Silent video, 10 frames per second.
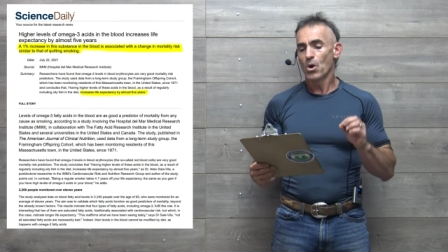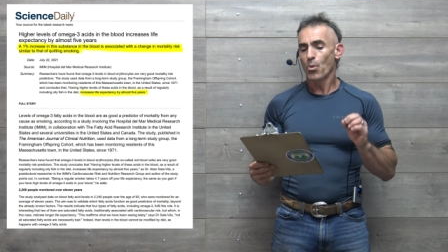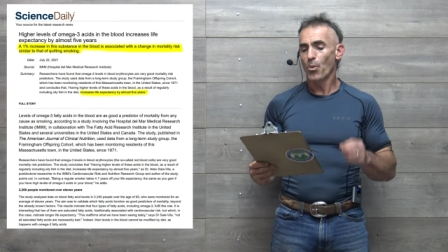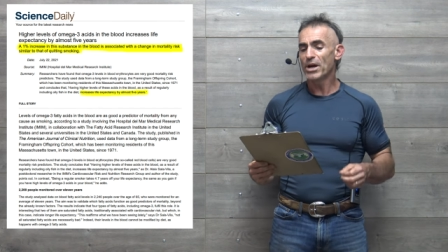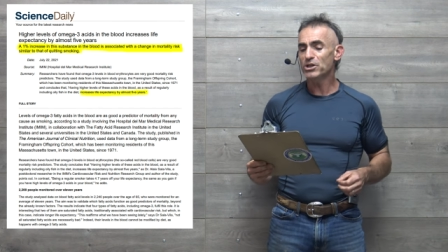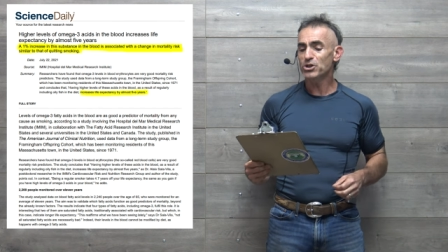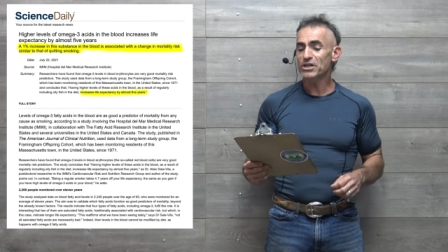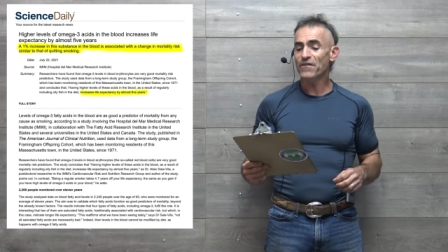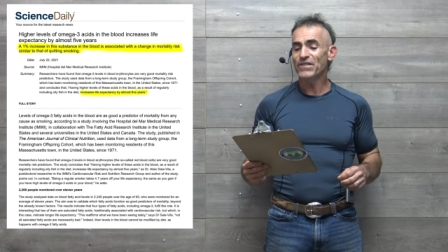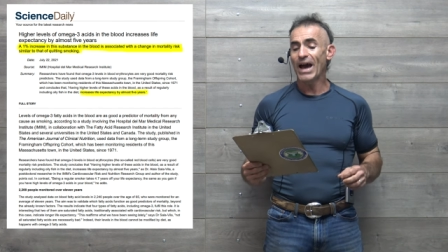Researchers
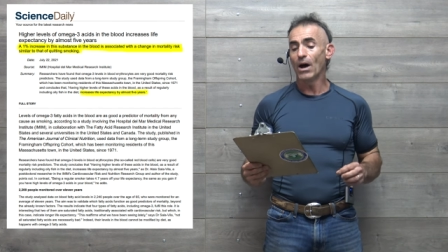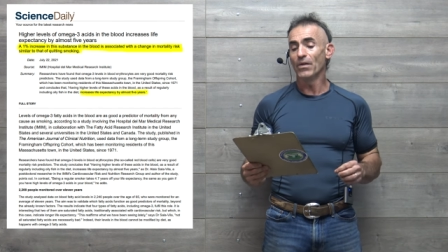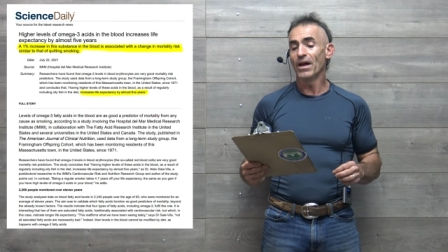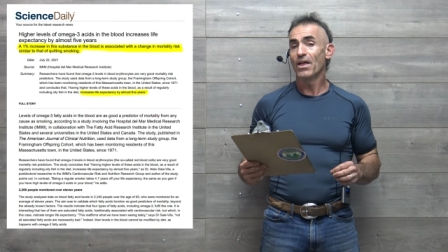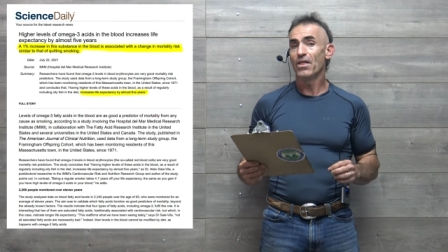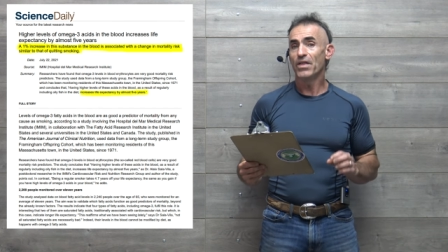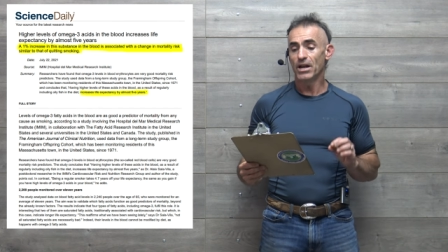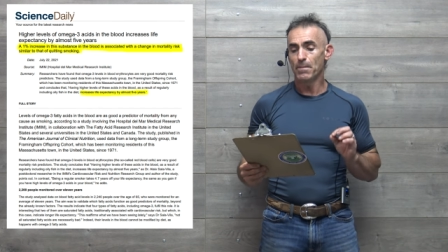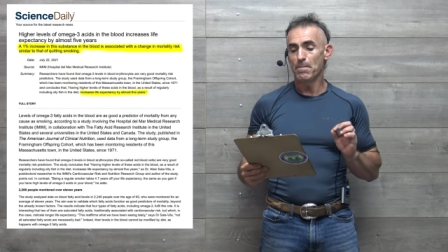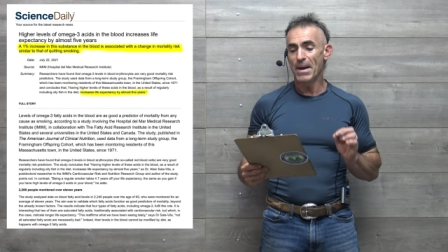have found
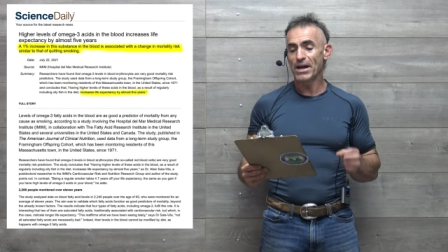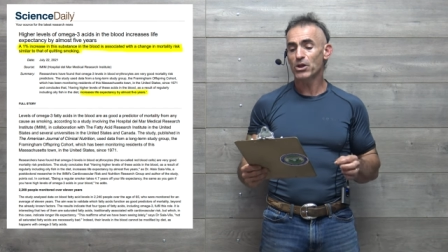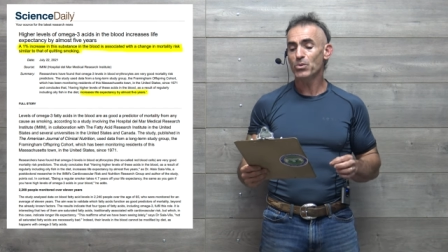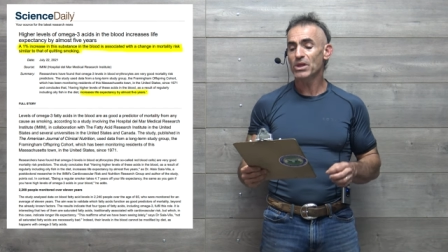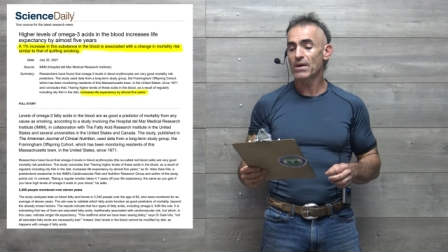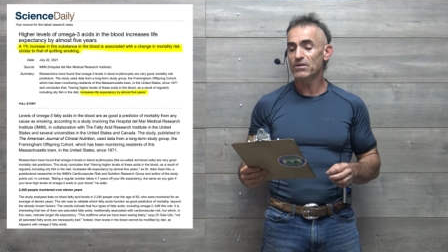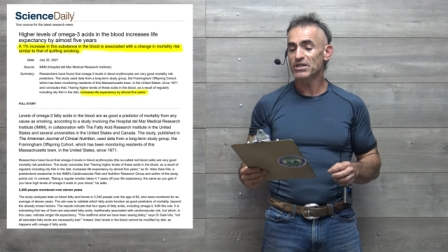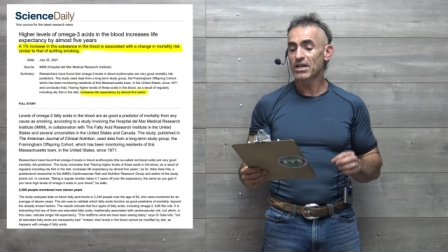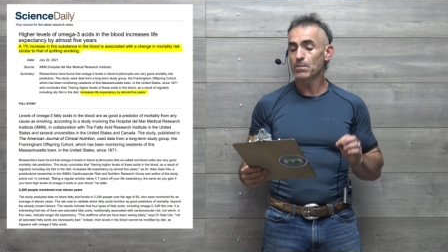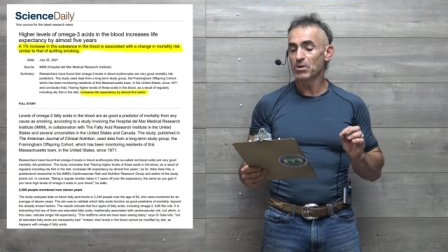that omega 3 levels
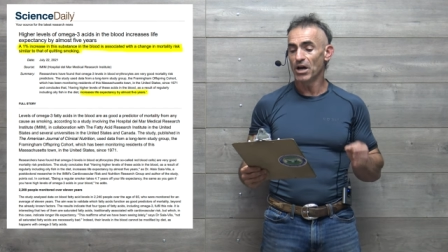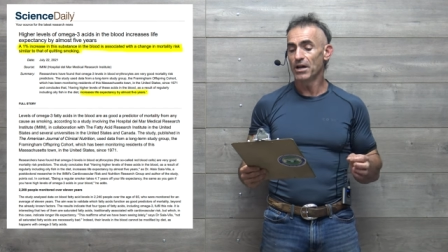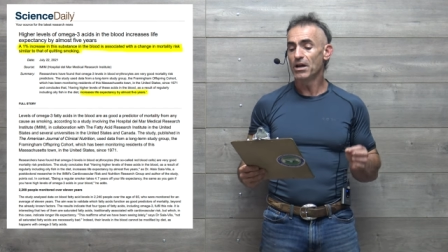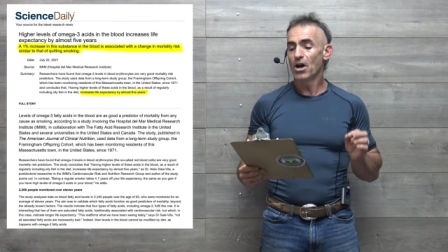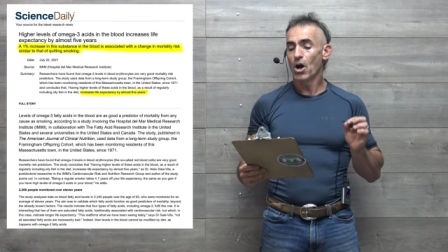in the blood,